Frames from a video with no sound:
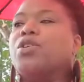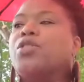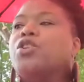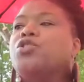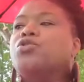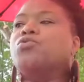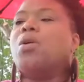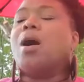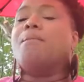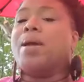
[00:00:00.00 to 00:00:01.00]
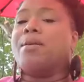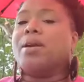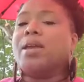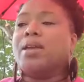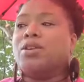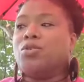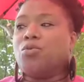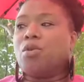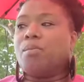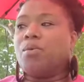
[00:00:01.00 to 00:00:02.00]
the new American
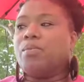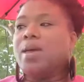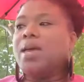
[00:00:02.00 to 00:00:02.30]
normal.